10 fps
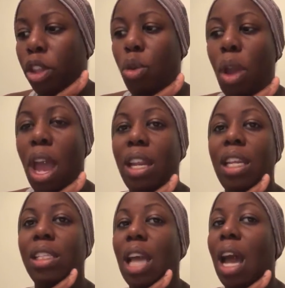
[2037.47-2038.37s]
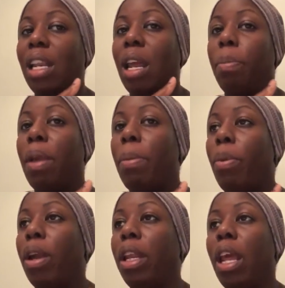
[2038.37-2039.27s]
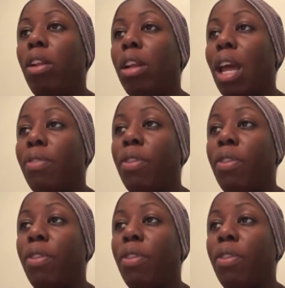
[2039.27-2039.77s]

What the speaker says: you had these goddamn people in there look like